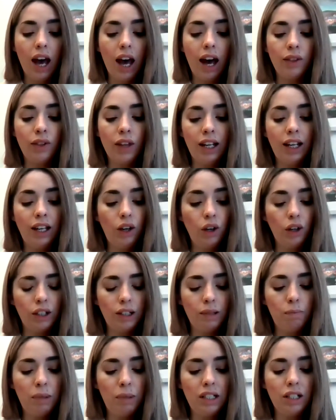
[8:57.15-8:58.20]
and that he
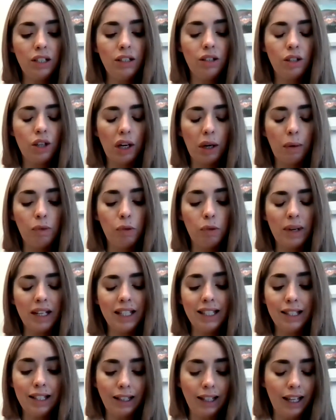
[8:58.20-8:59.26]
couldn't be disturbed by
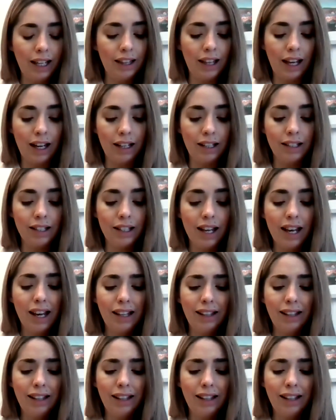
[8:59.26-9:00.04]
silly things